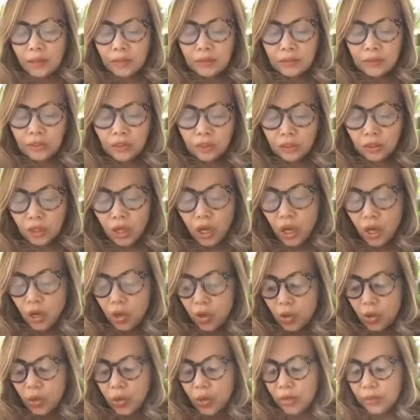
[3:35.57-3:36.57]

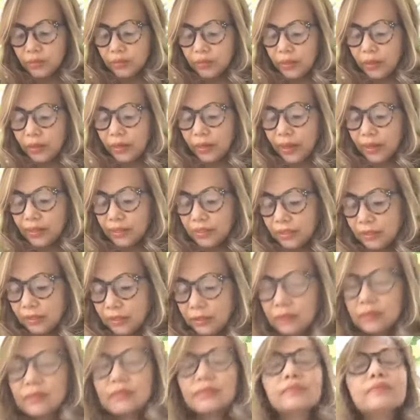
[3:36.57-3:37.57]
So the
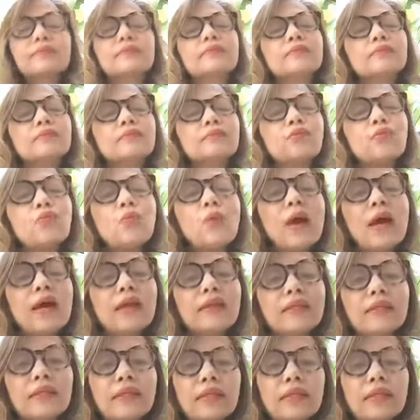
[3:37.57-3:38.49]
next one